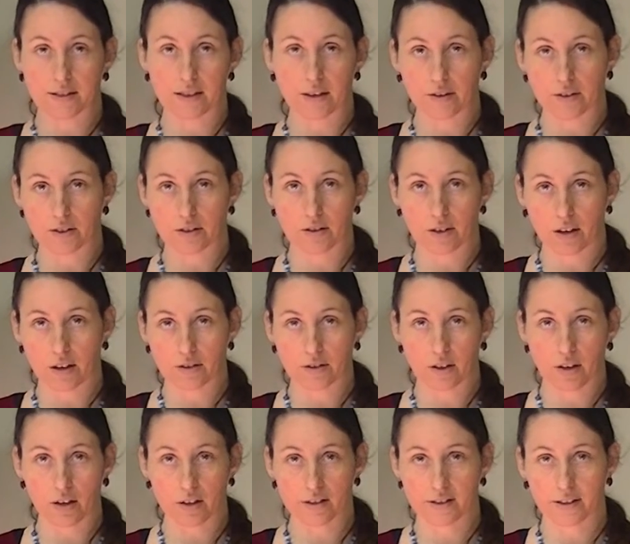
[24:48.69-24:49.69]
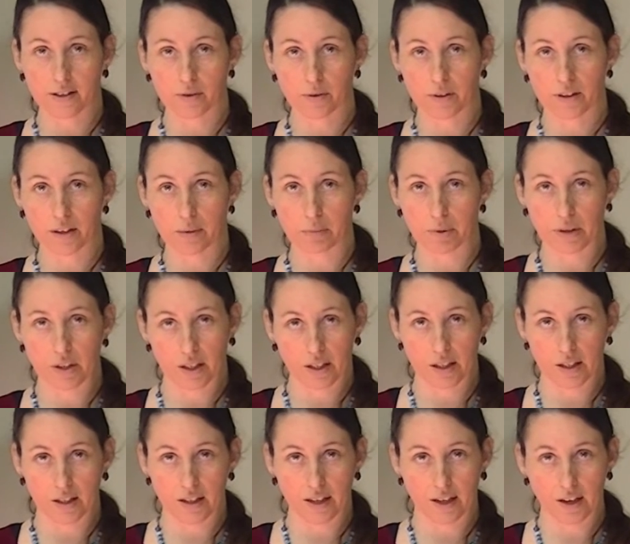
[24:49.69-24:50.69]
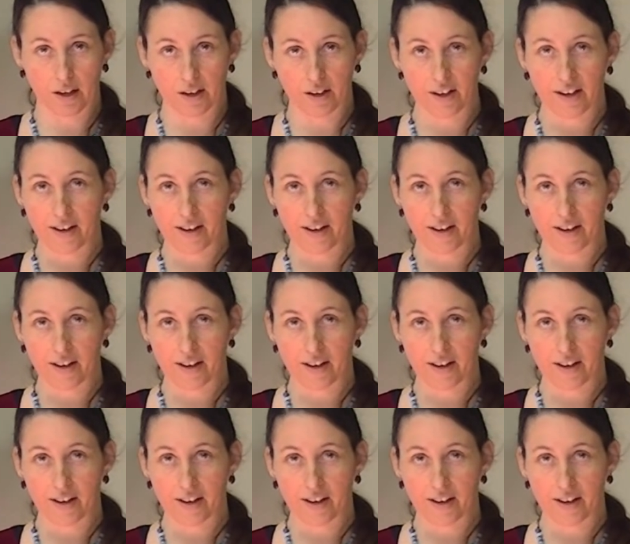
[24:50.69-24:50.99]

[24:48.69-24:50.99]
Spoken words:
Now it's not toxic when they put it in there,